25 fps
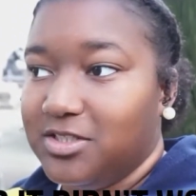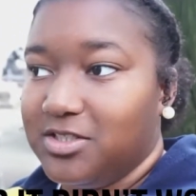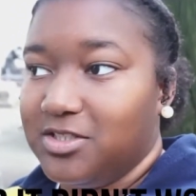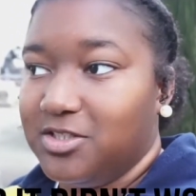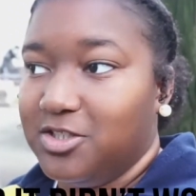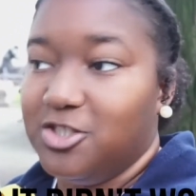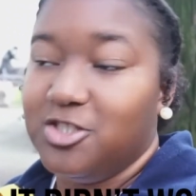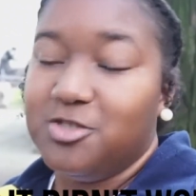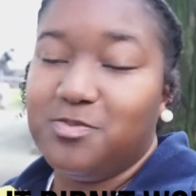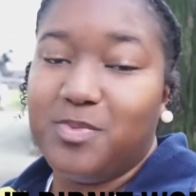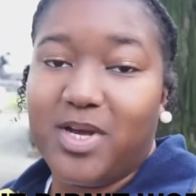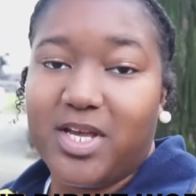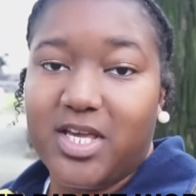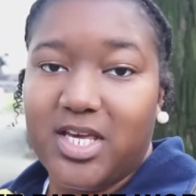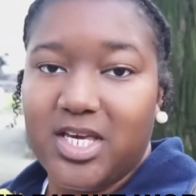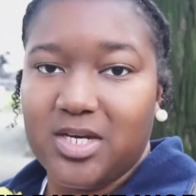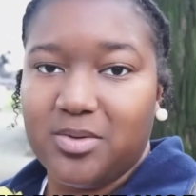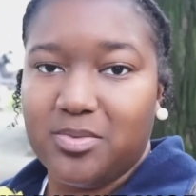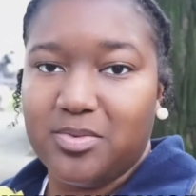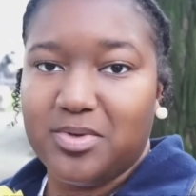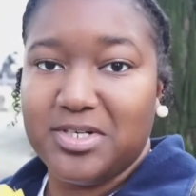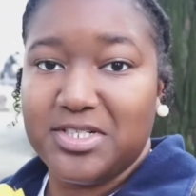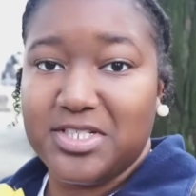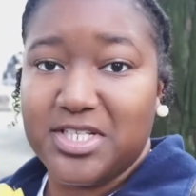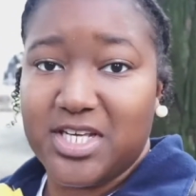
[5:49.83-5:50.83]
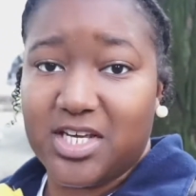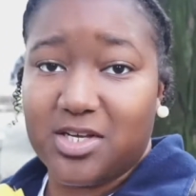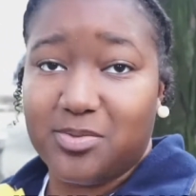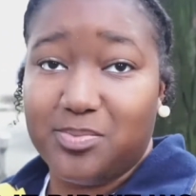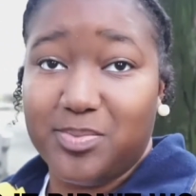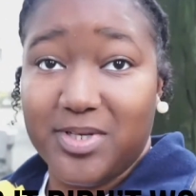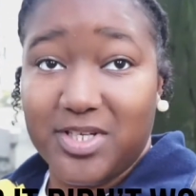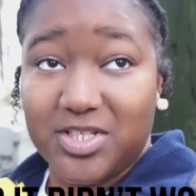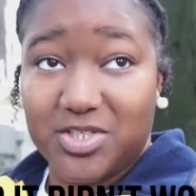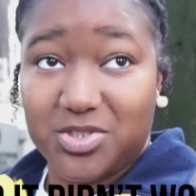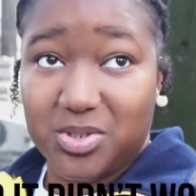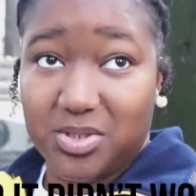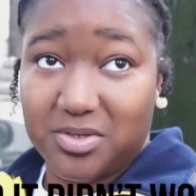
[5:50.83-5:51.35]
use my camera and take a
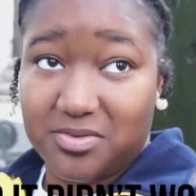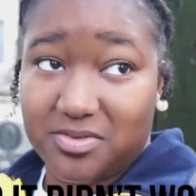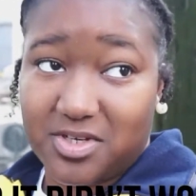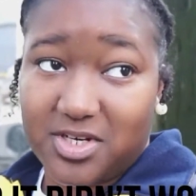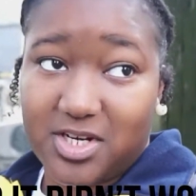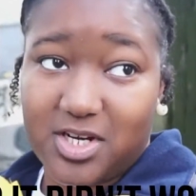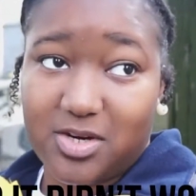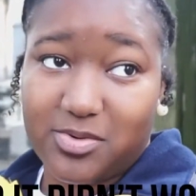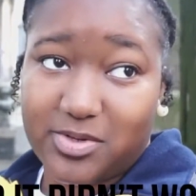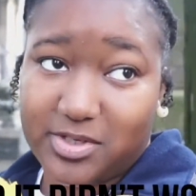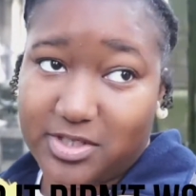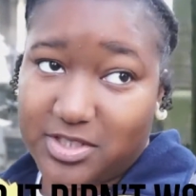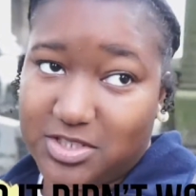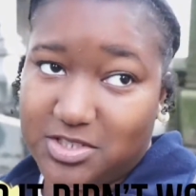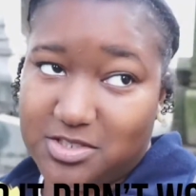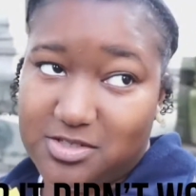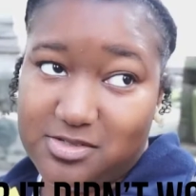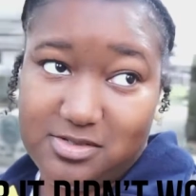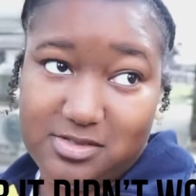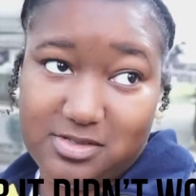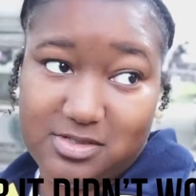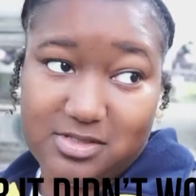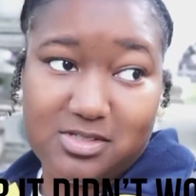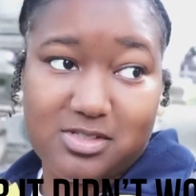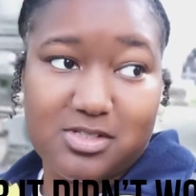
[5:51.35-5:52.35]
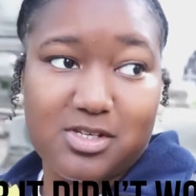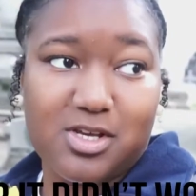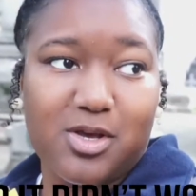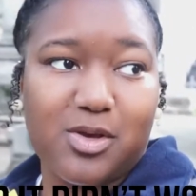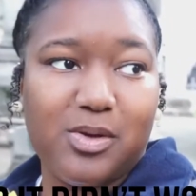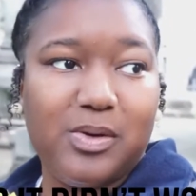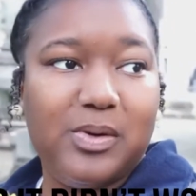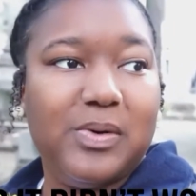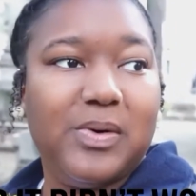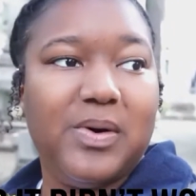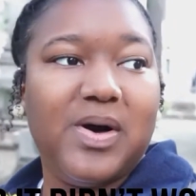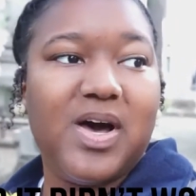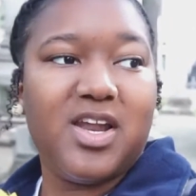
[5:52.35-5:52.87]
picture of the directions
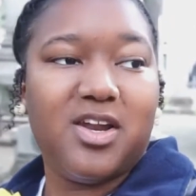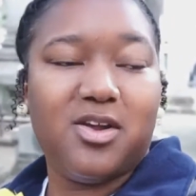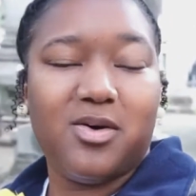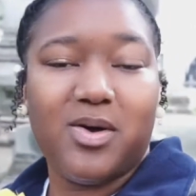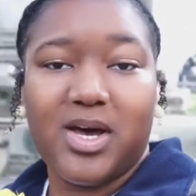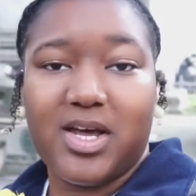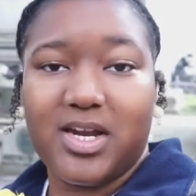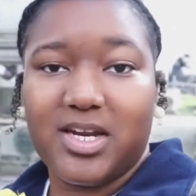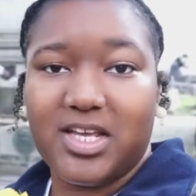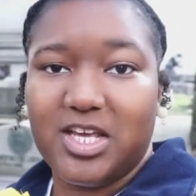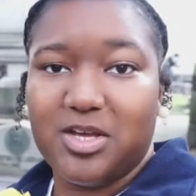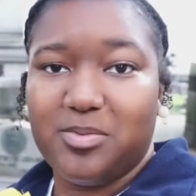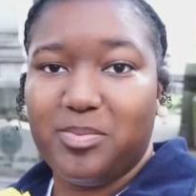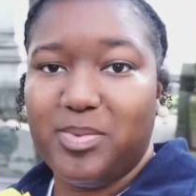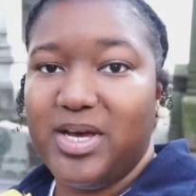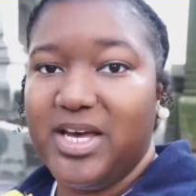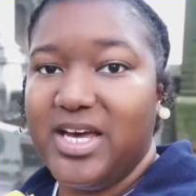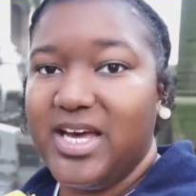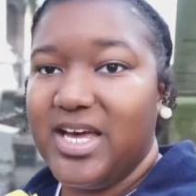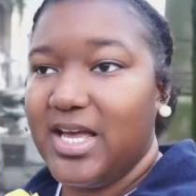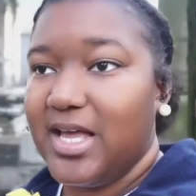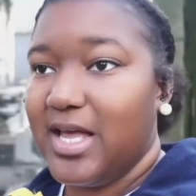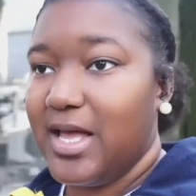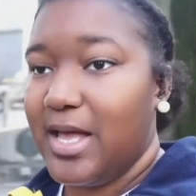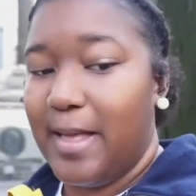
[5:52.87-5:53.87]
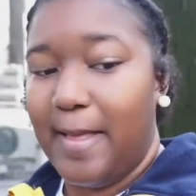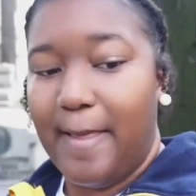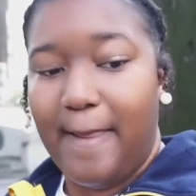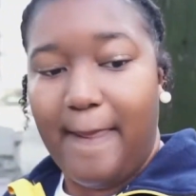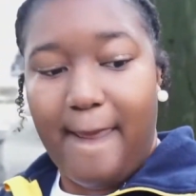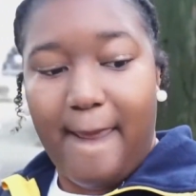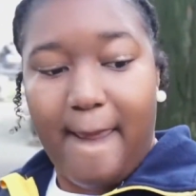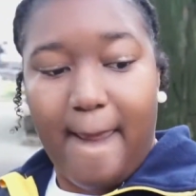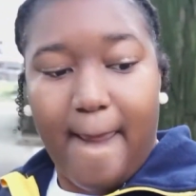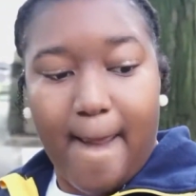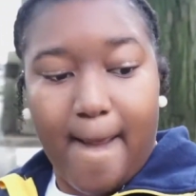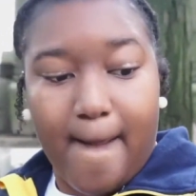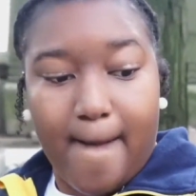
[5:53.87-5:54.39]
so I know how to get back.
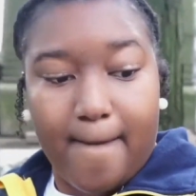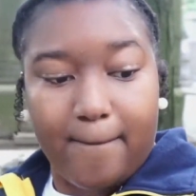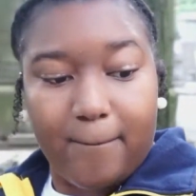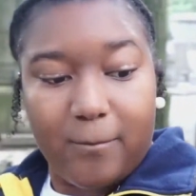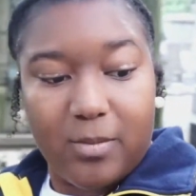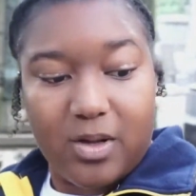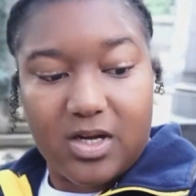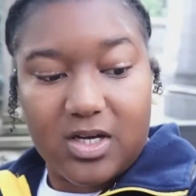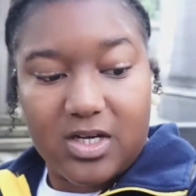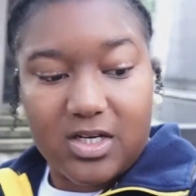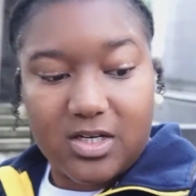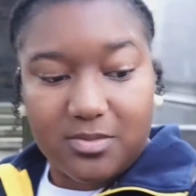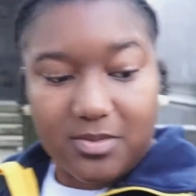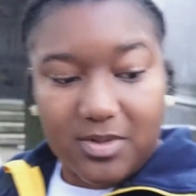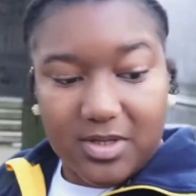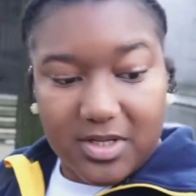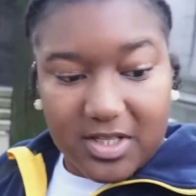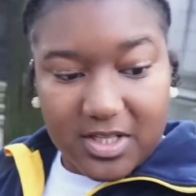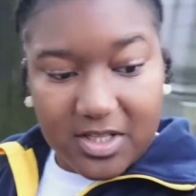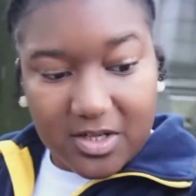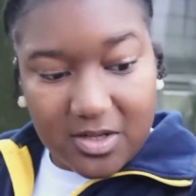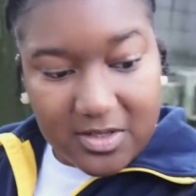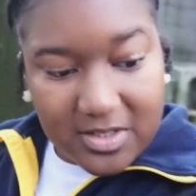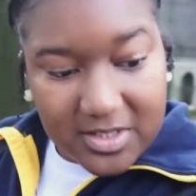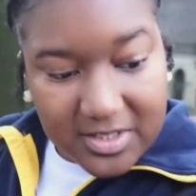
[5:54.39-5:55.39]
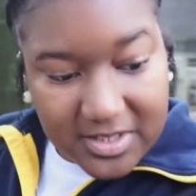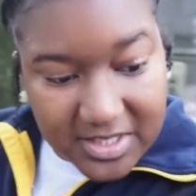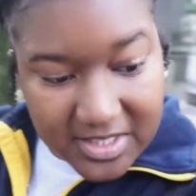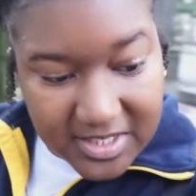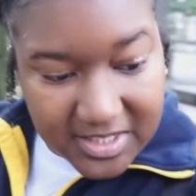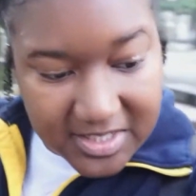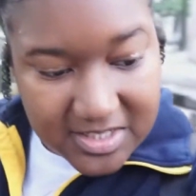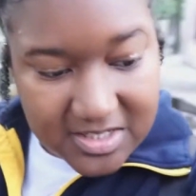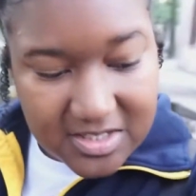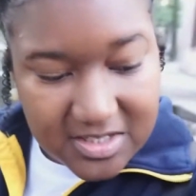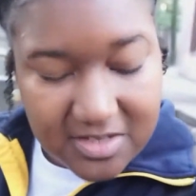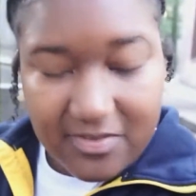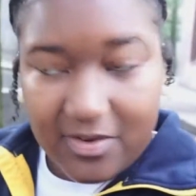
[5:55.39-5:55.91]
The only thing
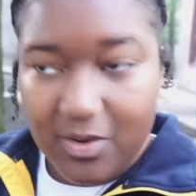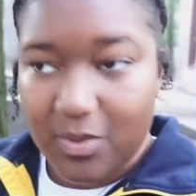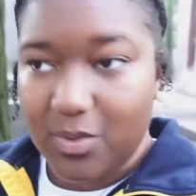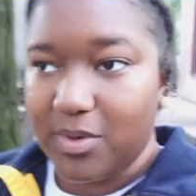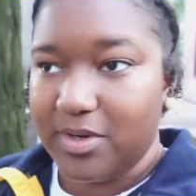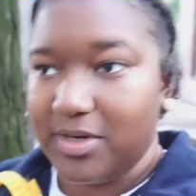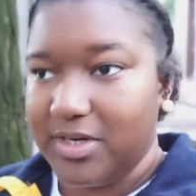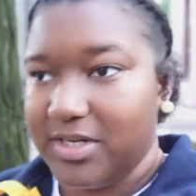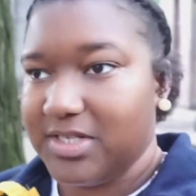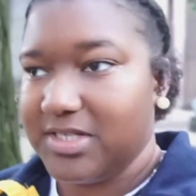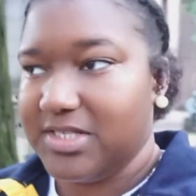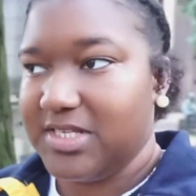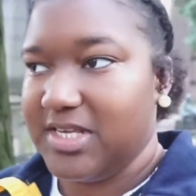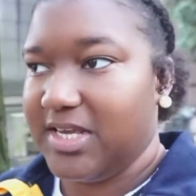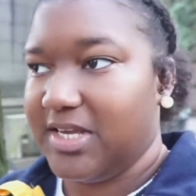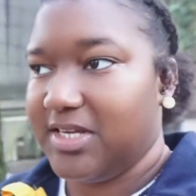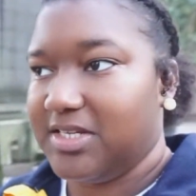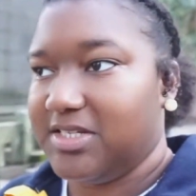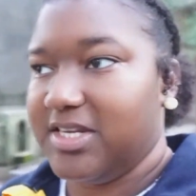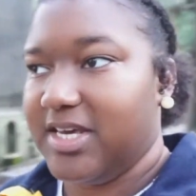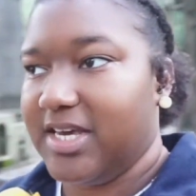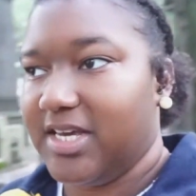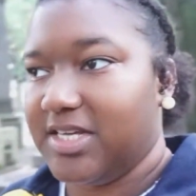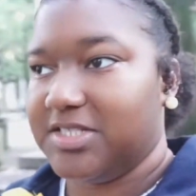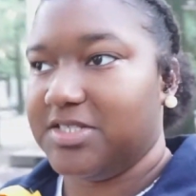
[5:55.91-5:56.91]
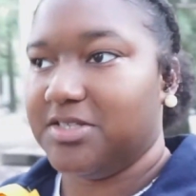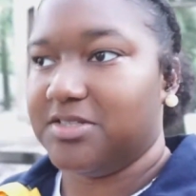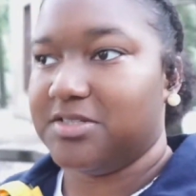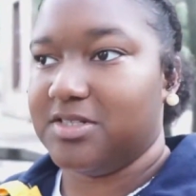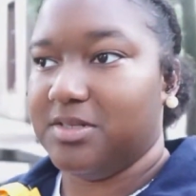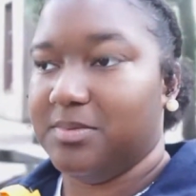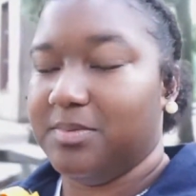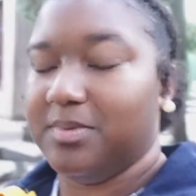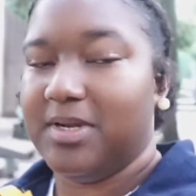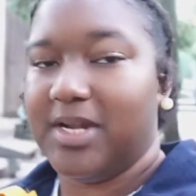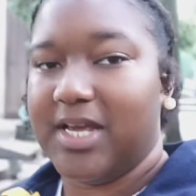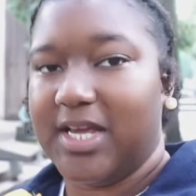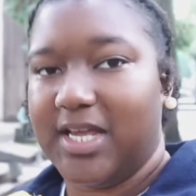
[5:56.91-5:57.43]
is if I wanted to take a taxi or
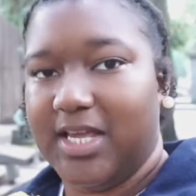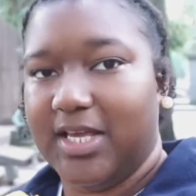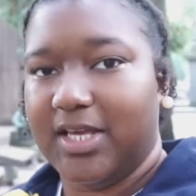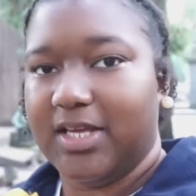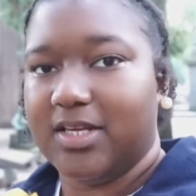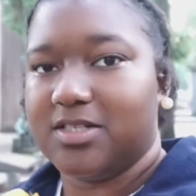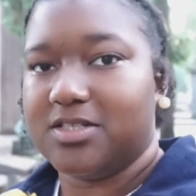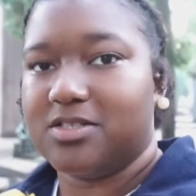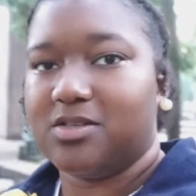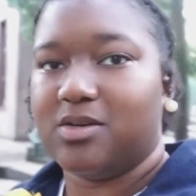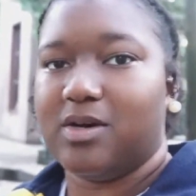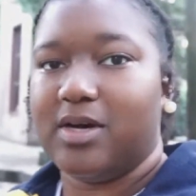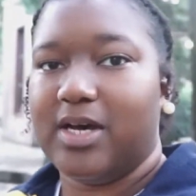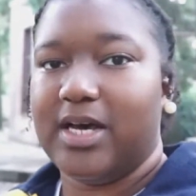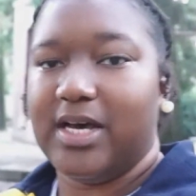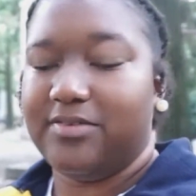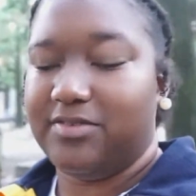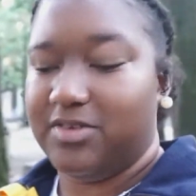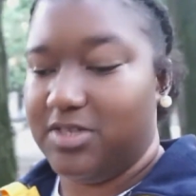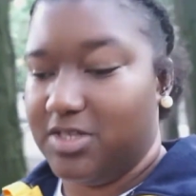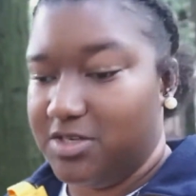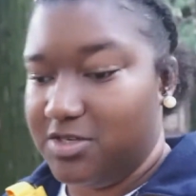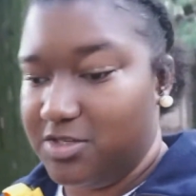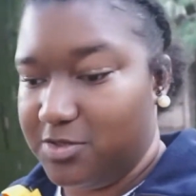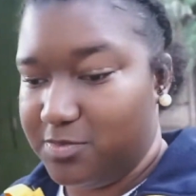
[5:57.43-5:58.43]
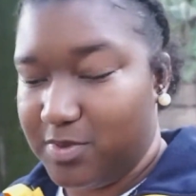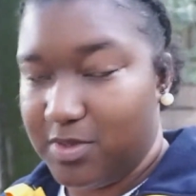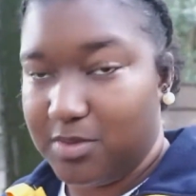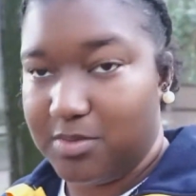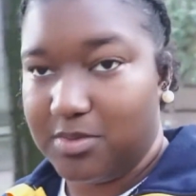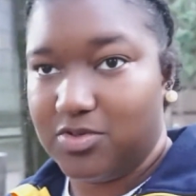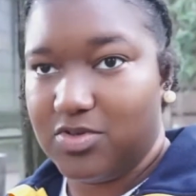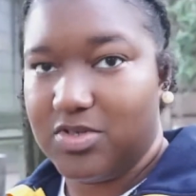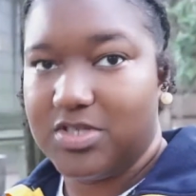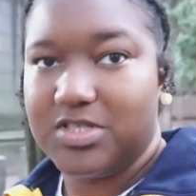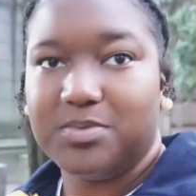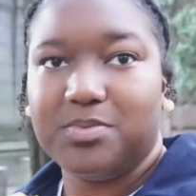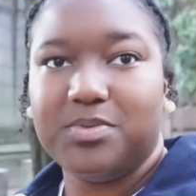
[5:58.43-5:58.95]
something, I can't, so I'll have to use public
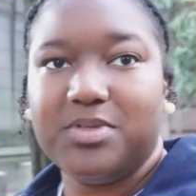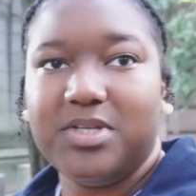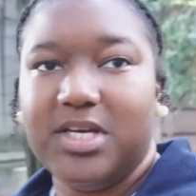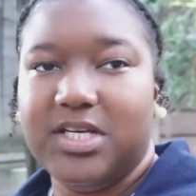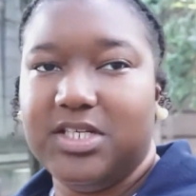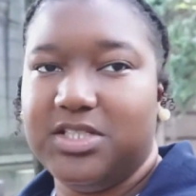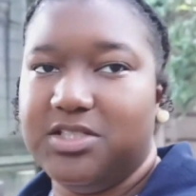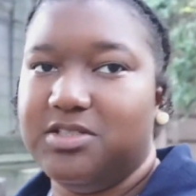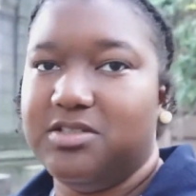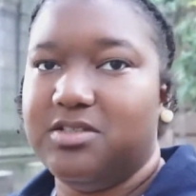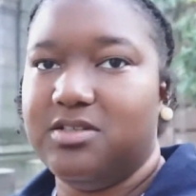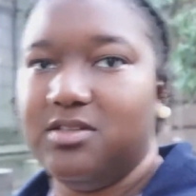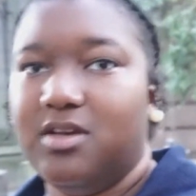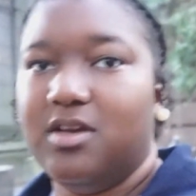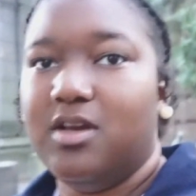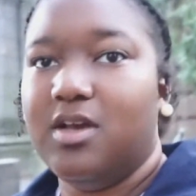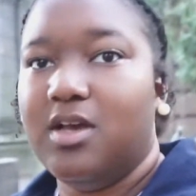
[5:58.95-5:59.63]
transportation.